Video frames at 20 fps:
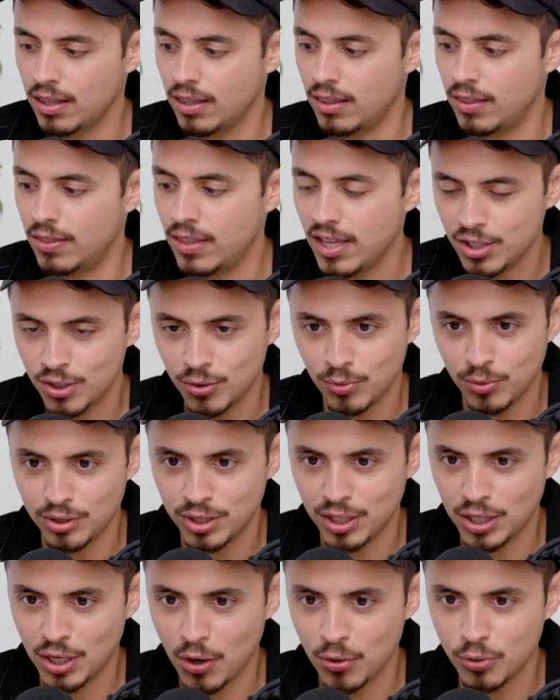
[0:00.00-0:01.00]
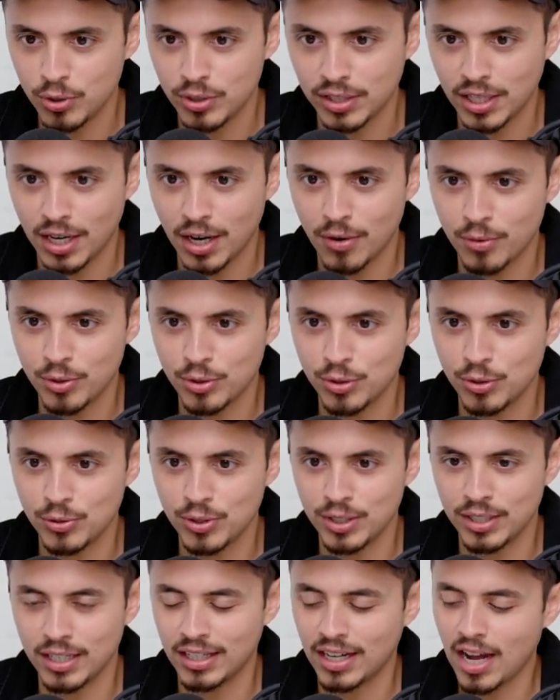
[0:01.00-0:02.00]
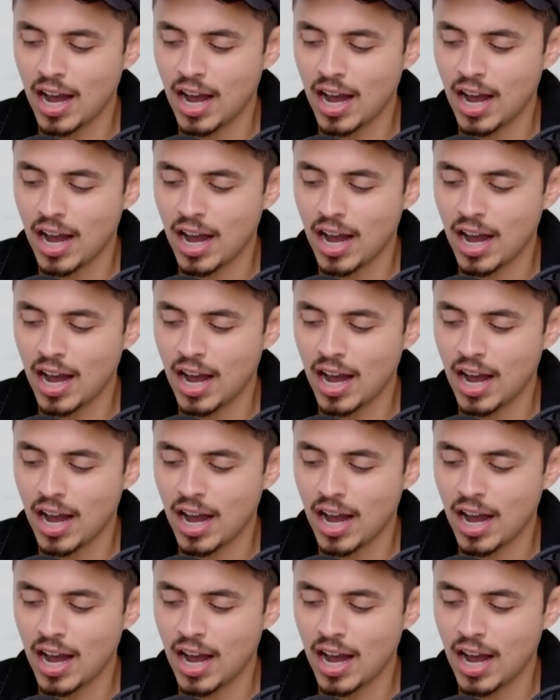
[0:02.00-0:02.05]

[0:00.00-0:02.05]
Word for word: This was the oats that I was using in